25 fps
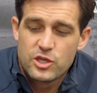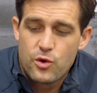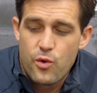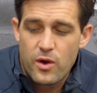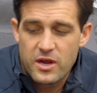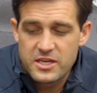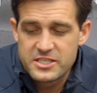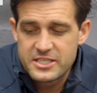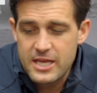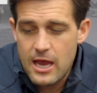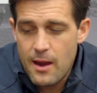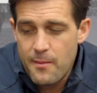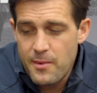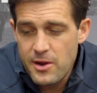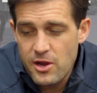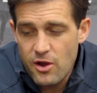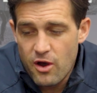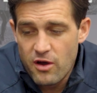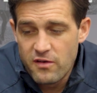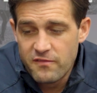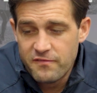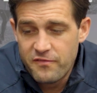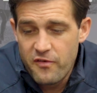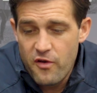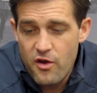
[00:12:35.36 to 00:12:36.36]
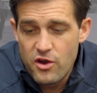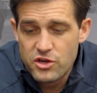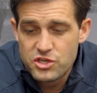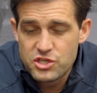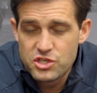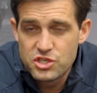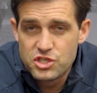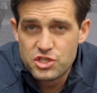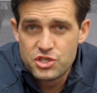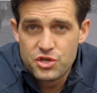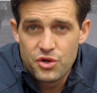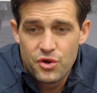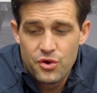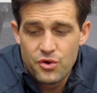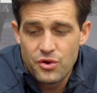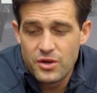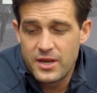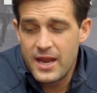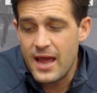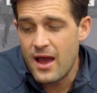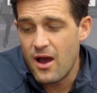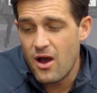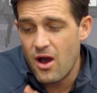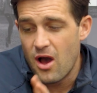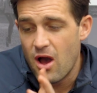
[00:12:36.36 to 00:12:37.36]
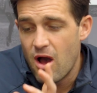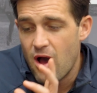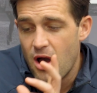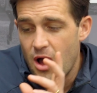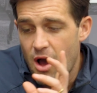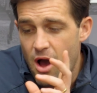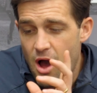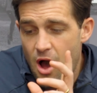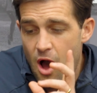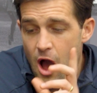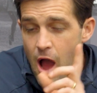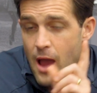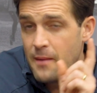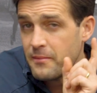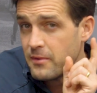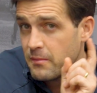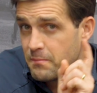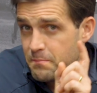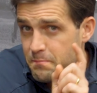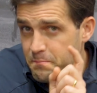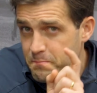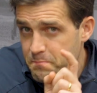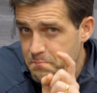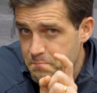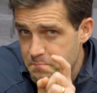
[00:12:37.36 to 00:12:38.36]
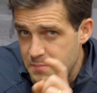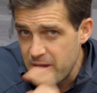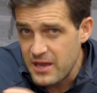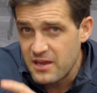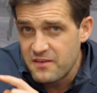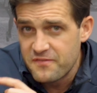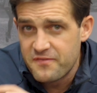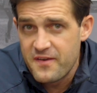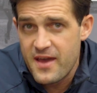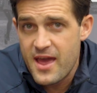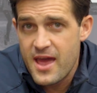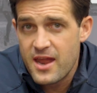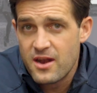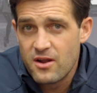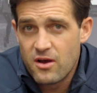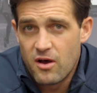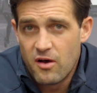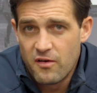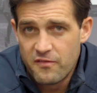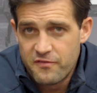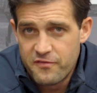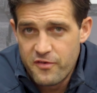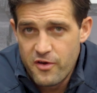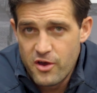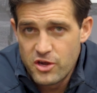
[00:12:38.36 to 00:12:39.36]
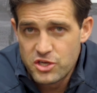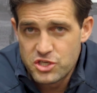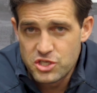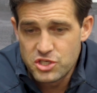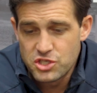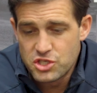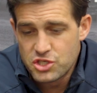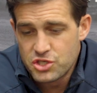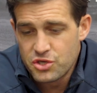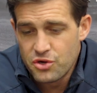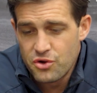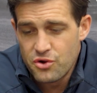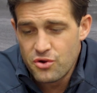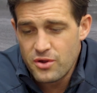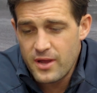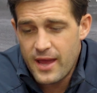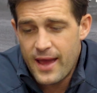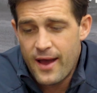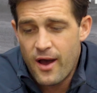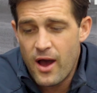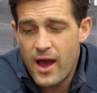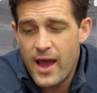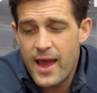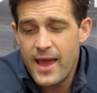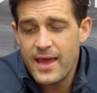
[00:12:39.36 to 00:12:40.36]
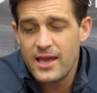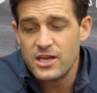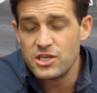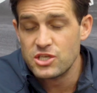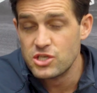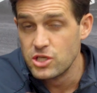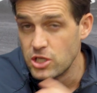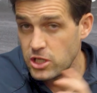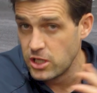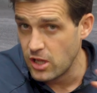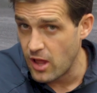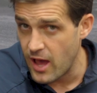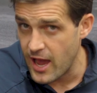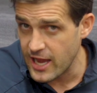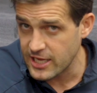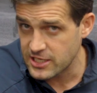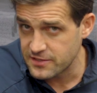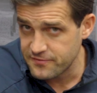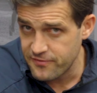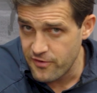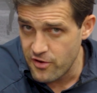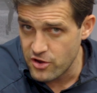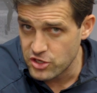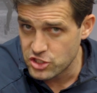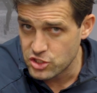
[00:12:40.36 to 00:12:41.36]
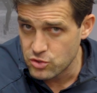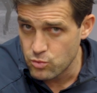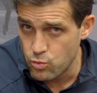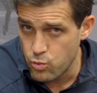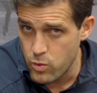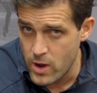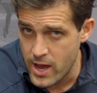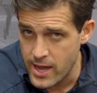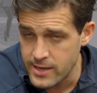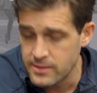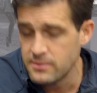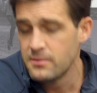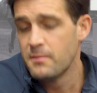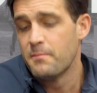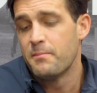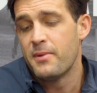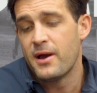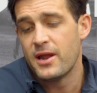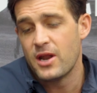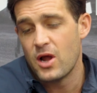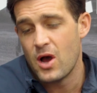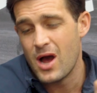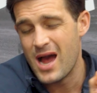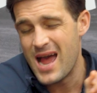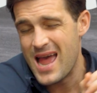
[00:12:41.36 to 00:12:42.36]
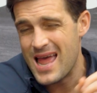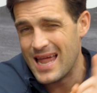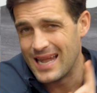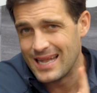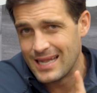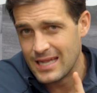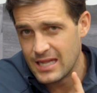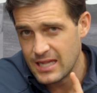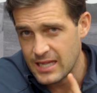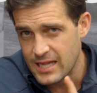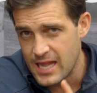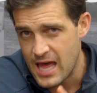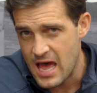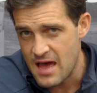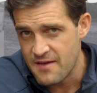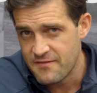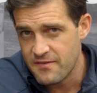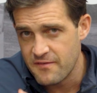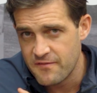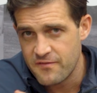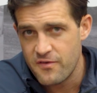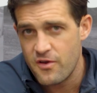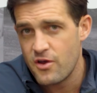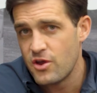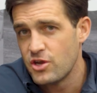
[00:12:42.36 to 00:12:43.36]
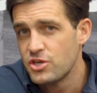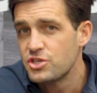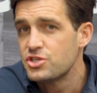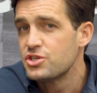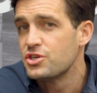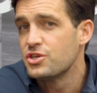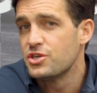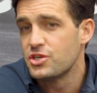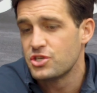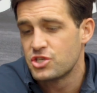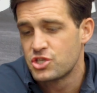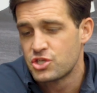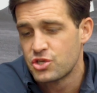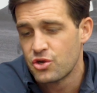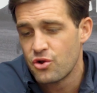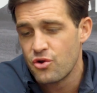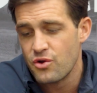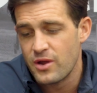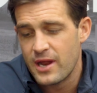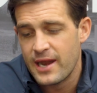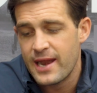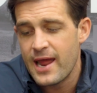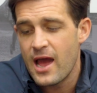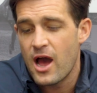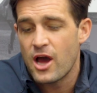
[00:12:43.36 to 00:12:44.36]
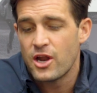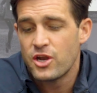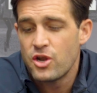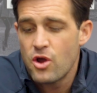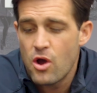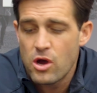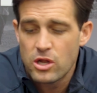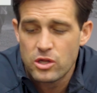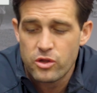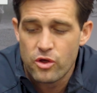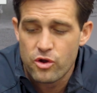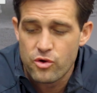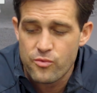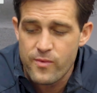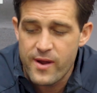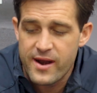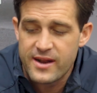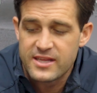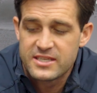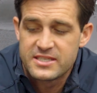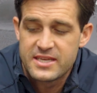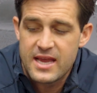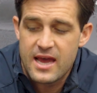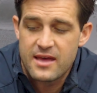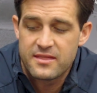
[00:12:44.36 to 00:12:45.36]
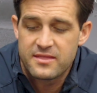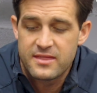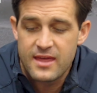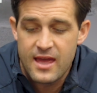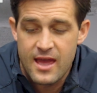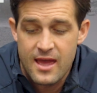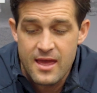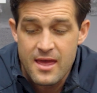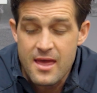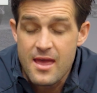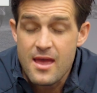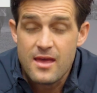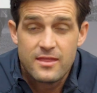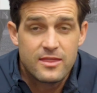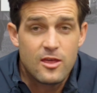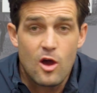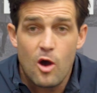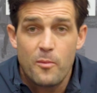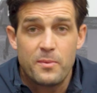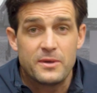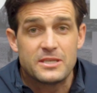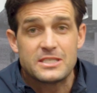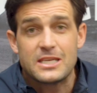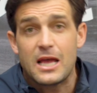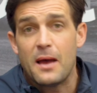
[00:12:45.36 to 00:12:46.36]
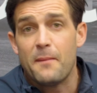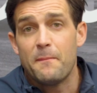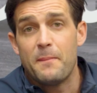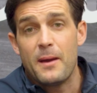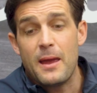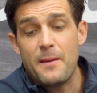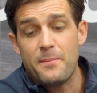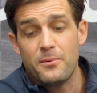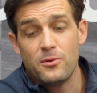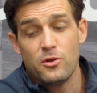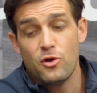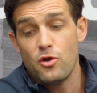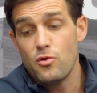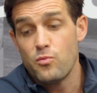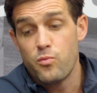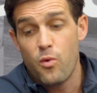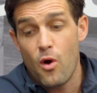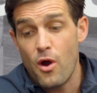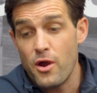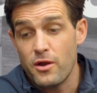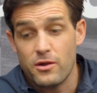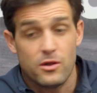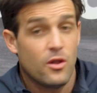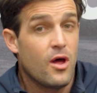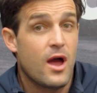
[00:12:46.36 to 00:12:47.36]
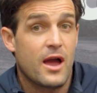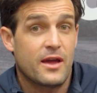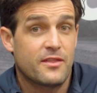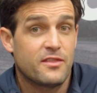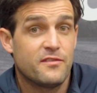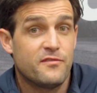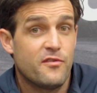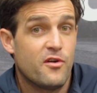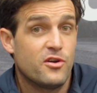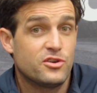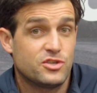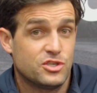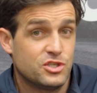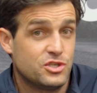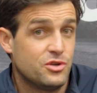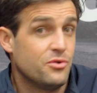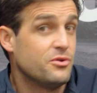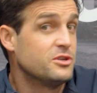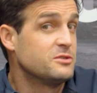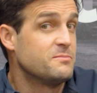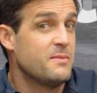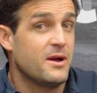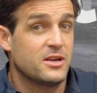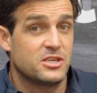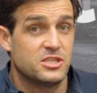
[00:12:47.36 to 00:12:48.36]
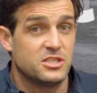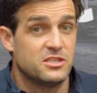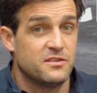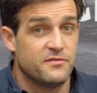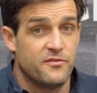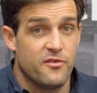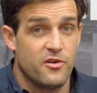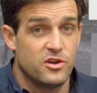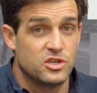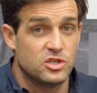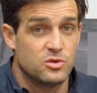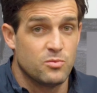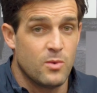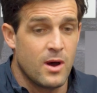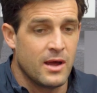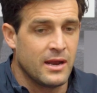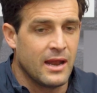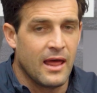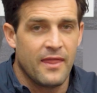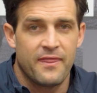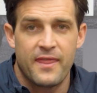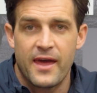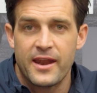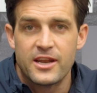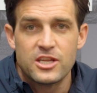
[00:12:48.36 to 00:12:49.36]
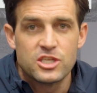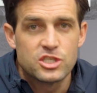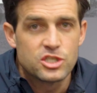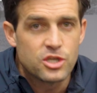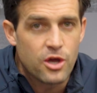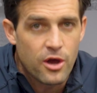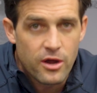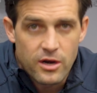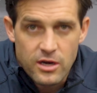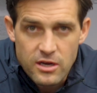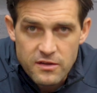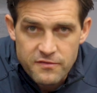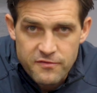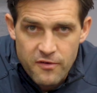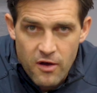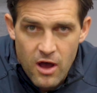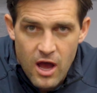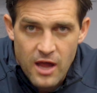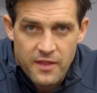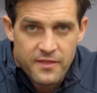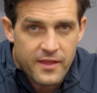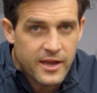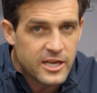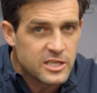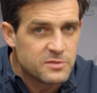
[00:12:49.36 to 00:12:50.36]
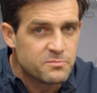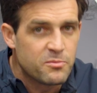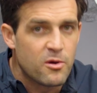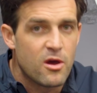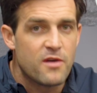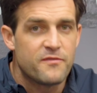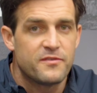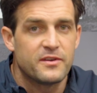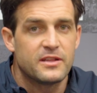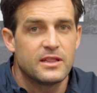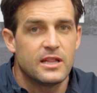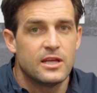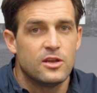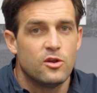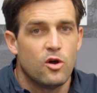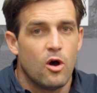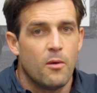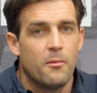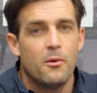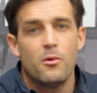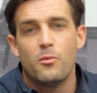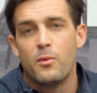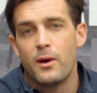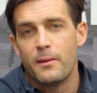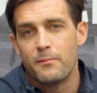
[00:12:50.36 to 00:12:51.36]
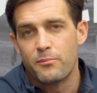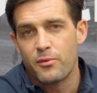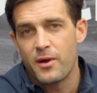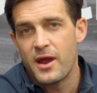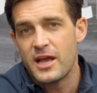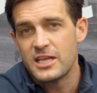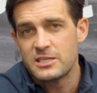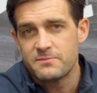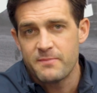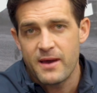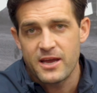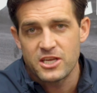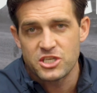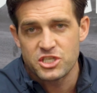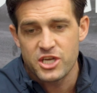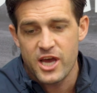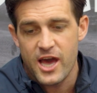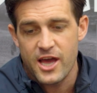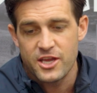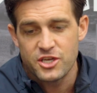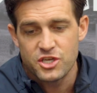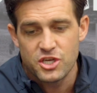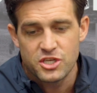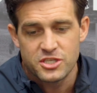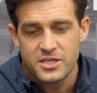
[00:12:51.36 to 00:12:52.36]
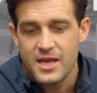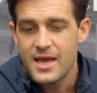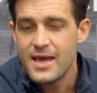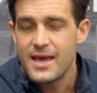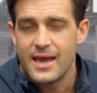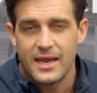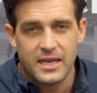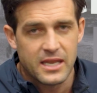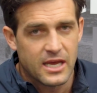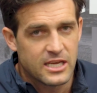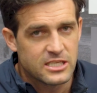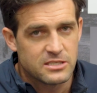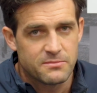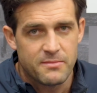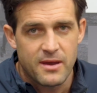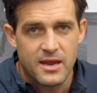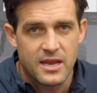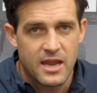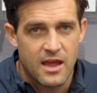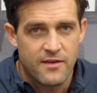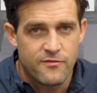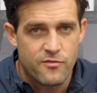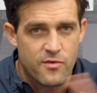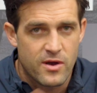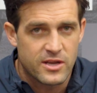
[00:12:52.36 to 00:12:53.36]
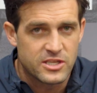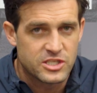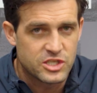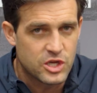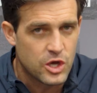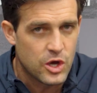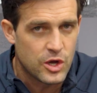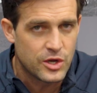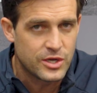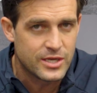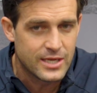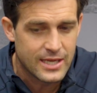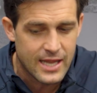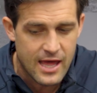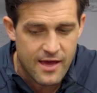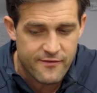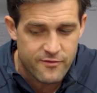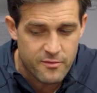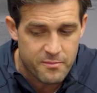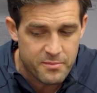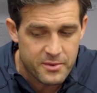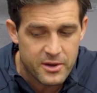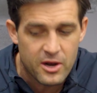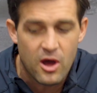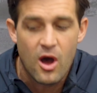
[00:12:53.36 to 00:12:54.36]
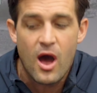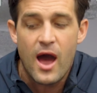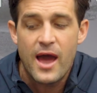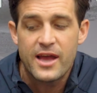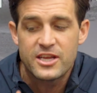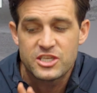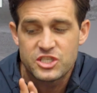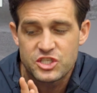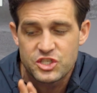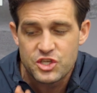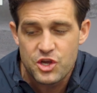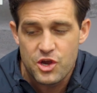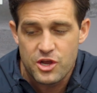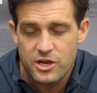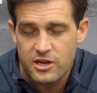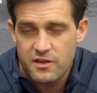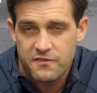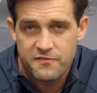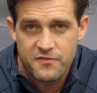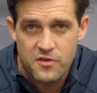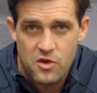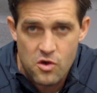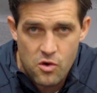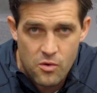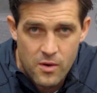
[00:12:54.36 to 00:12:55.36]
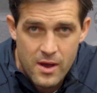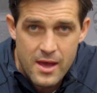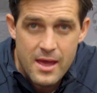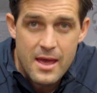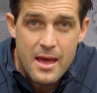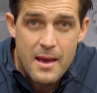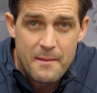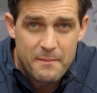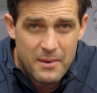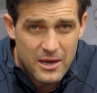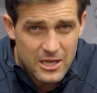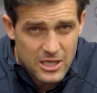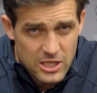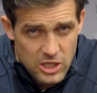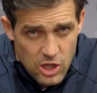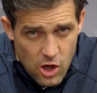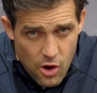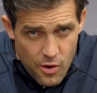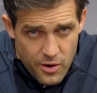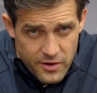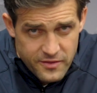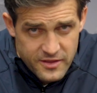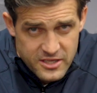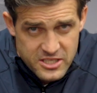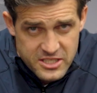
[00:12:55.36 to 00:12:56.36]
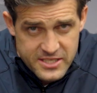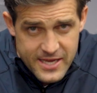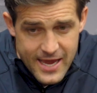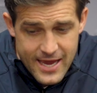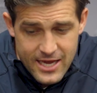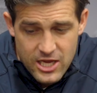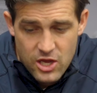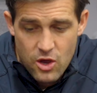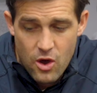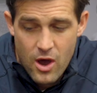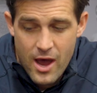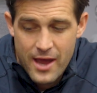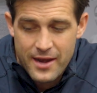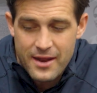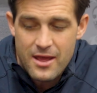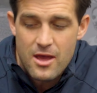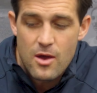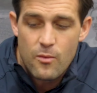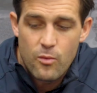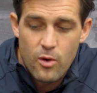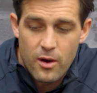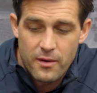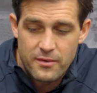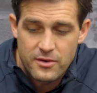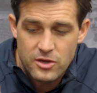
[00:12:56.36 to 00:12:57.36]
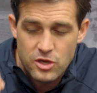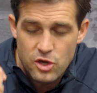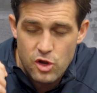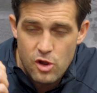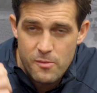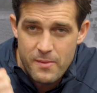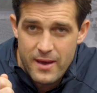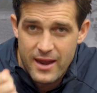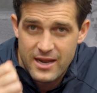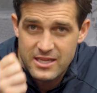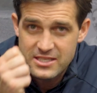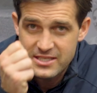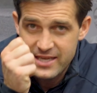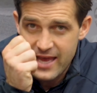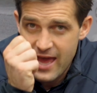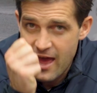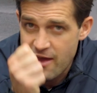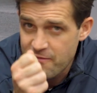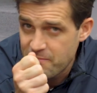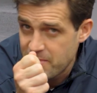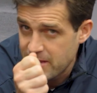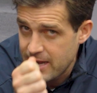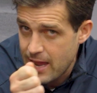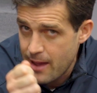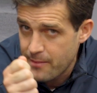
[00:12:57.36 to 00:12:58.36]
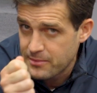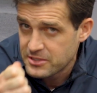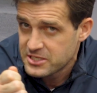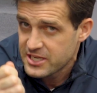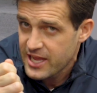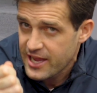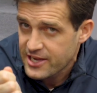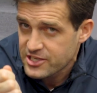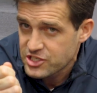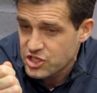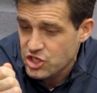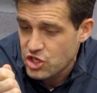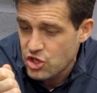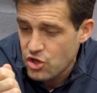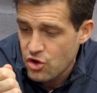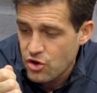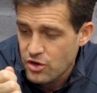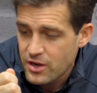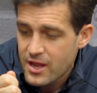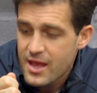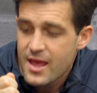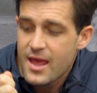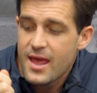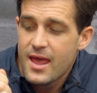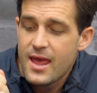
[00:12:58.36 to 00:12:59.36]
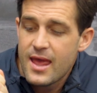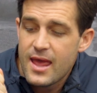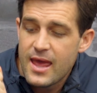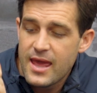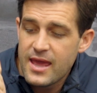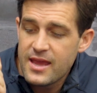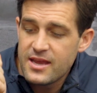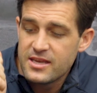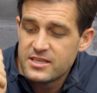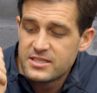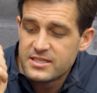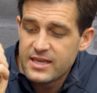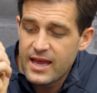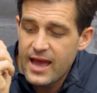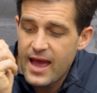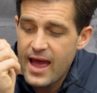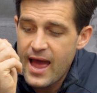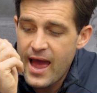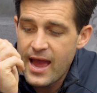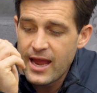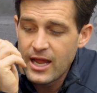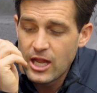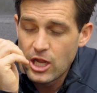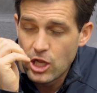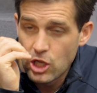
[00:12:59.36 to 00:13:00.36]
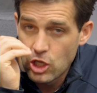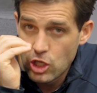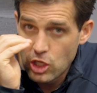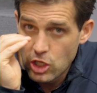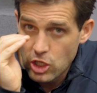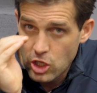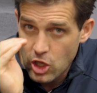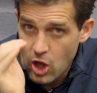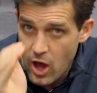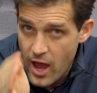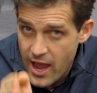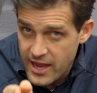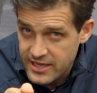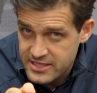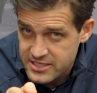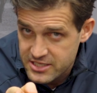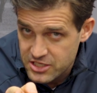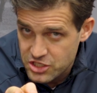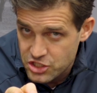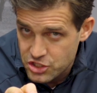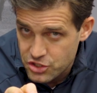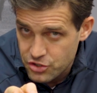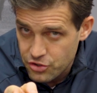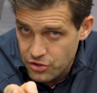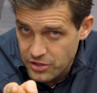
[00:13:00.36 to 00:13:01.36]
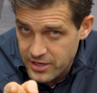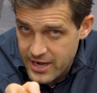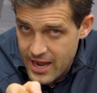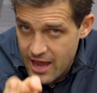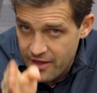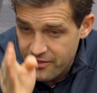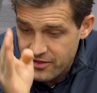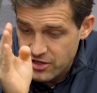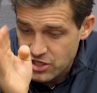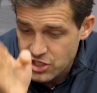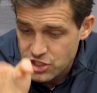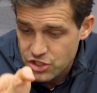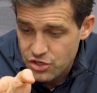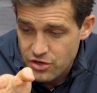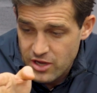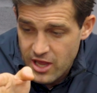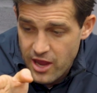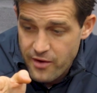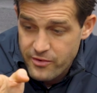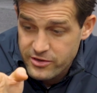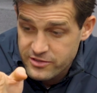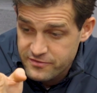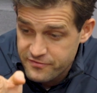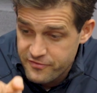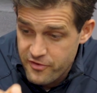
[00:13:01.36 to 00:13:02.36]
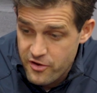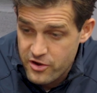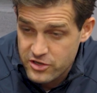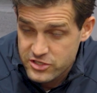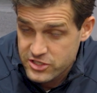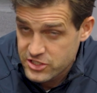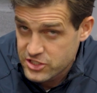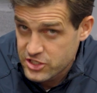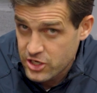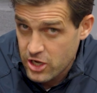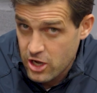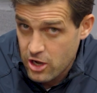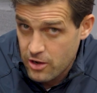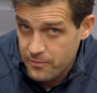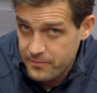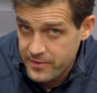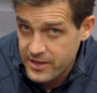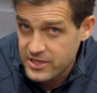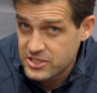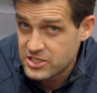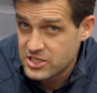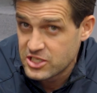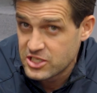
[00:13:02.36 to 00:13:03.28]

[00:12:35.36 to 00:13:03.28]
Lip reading: a quick summary on version 2. Now, I'm a big fan of version 2. I liked version 1, but I love version 2. And now I know a lot of runners out there, there'll be some people who won't like the version 2 as much as the version 1. That is totally fine. That is perfectly normal. When brands make changes, it doesn't mean everyone's going to love it. But I certainly feel by lowering the stack height, what New Balance have been able to execute is a lighter shoe. Now, this shoe here is versatile. It's